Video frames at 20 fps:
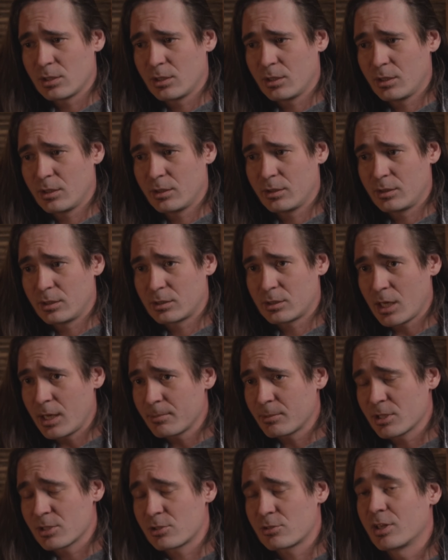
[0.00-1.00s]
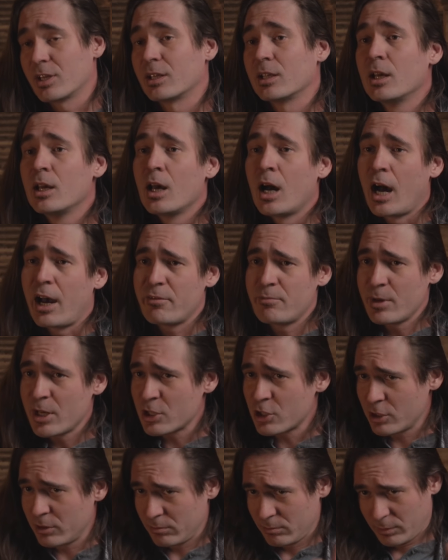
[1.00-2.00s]
the time constraint. I've
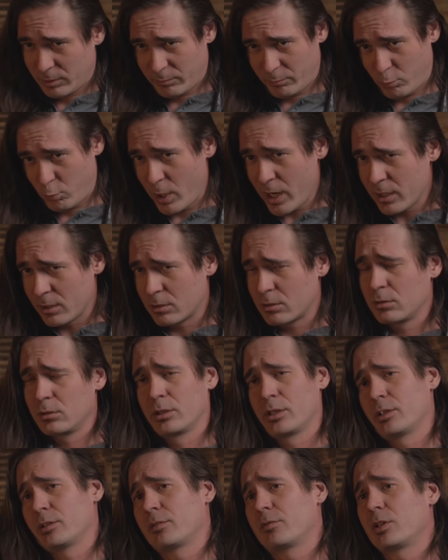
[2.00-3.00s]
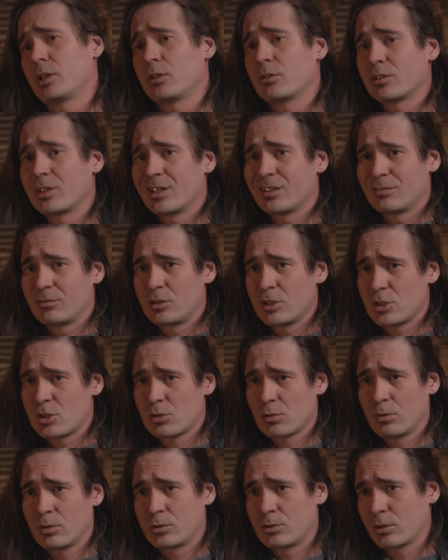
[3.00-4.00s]
mentioned way early in the video that this
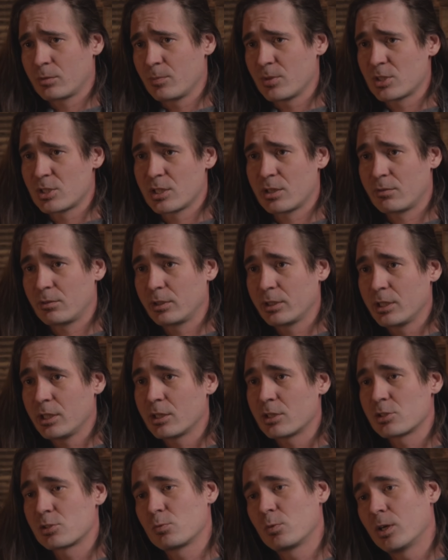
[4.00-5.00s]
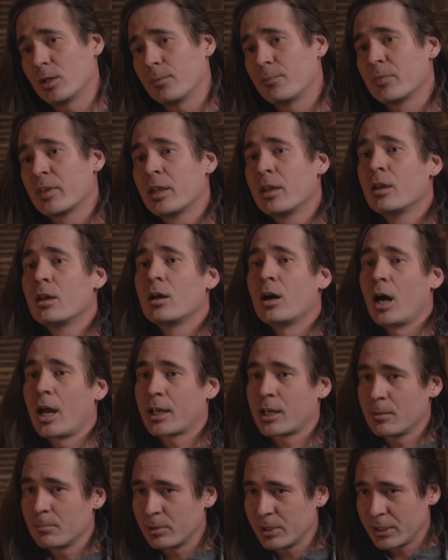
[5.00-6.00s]
sword took me several years. Well,
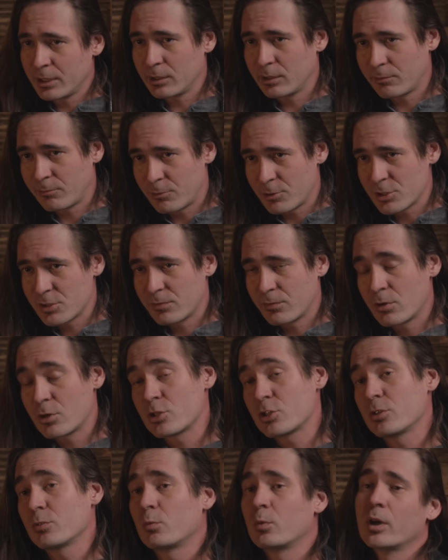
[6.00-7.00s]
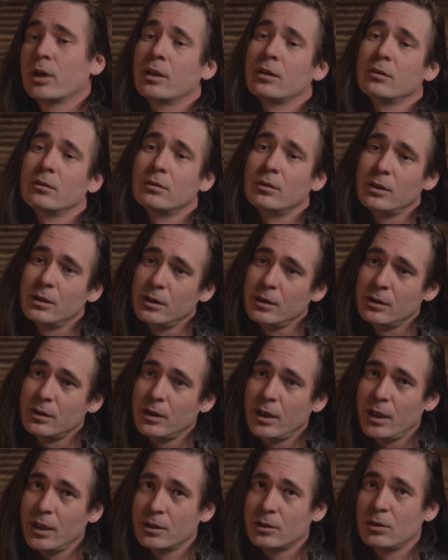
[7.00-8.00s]
I completed the first version when the
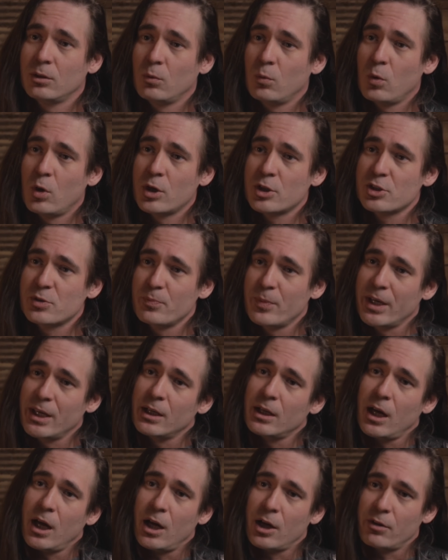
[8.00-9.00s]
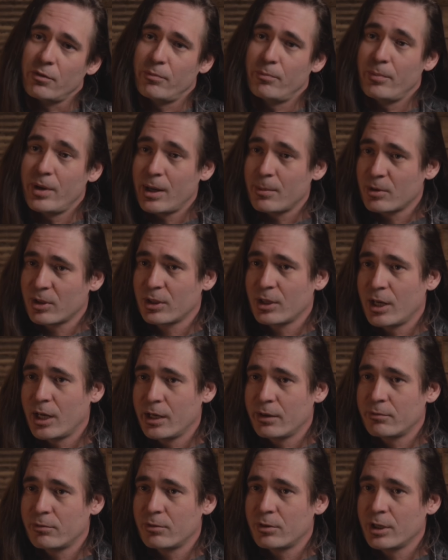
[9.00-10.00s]
handle was made out of mammoth
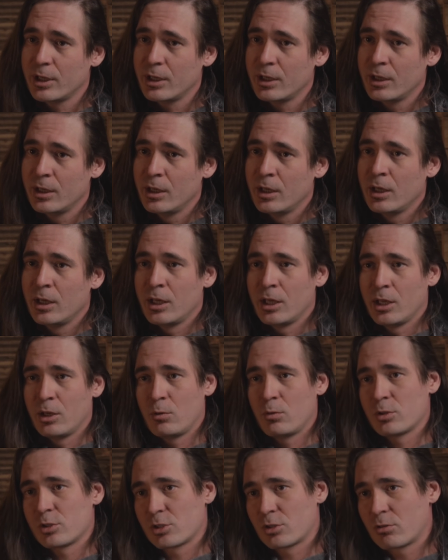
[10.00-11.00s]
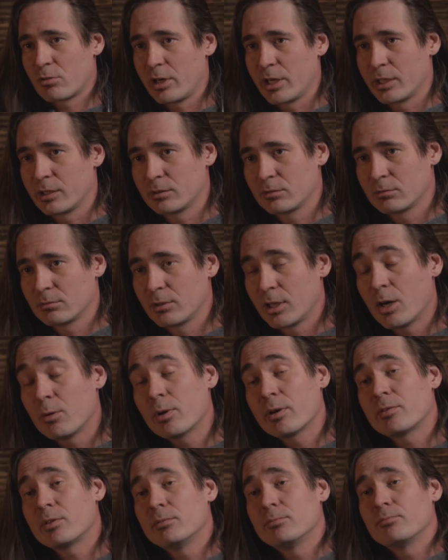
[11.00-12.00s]
ivory. It was great.
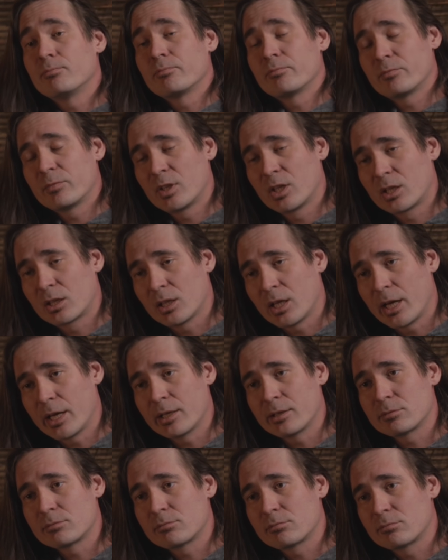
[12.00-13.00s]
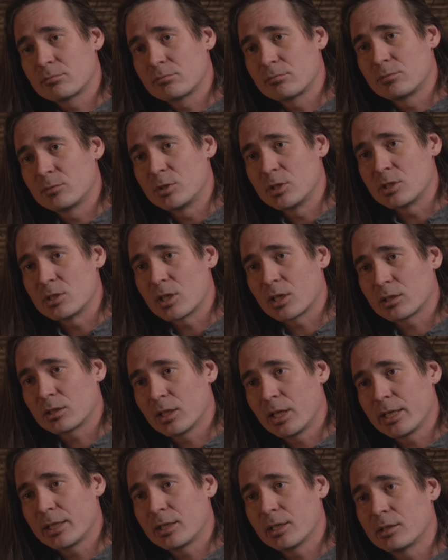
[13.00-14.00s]
However, the client did not
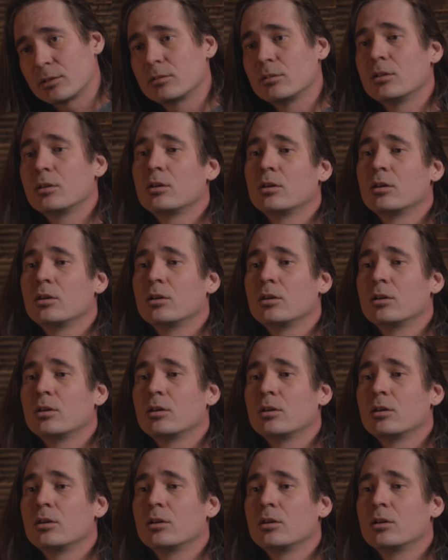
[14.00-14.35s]
like it.